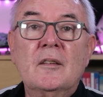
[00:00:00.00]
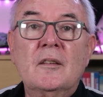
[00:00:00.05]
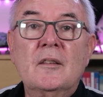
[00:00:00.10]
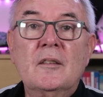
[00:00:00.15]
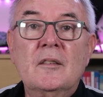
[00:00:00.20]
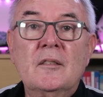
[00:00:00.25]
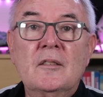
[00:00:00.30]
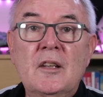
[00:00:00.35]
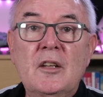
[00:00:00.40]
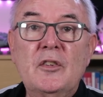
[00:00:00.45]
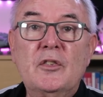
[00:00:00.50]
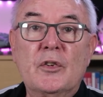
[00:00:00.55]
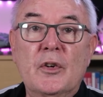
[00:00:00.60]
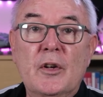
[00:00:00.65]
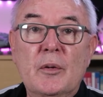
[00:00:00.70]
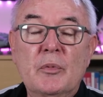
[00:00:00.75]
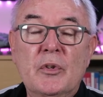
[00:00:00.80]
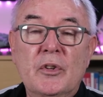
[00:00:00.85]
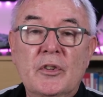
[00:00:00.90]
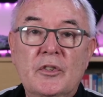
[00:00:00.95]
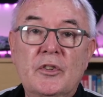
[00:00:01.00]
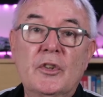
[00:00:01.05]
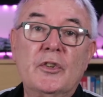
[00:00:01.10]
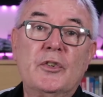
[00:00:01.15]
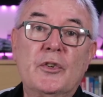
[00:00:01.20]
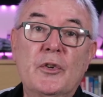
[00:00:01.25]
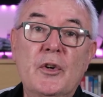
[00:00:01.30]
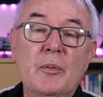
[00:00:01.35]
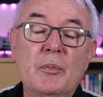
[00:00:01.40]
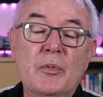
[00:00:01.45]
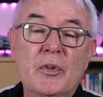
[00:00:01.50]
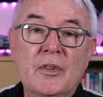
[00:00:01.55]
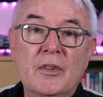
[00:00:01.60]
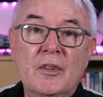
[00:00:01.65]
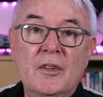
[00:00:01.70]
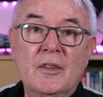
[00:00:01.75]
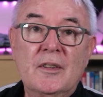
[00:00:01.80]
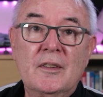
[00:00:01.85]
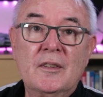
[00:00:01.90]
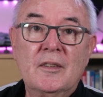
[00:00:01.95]
Descript, Descript,
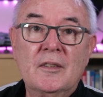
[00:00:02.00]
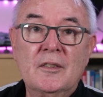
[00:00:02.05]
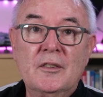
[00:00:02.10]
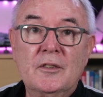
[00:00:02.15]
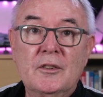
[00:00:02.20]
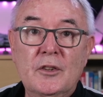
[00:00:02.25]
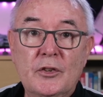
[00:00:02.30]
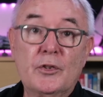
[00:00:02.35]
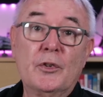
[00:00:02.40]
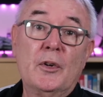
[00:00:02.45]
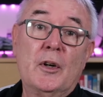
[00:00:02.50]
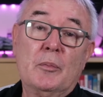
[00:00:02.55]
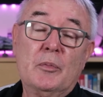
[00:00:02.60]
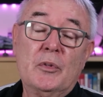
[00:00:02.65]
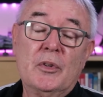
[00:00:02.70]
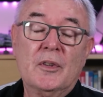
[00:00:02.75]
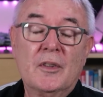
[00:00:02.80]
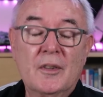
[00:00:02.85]
Descript.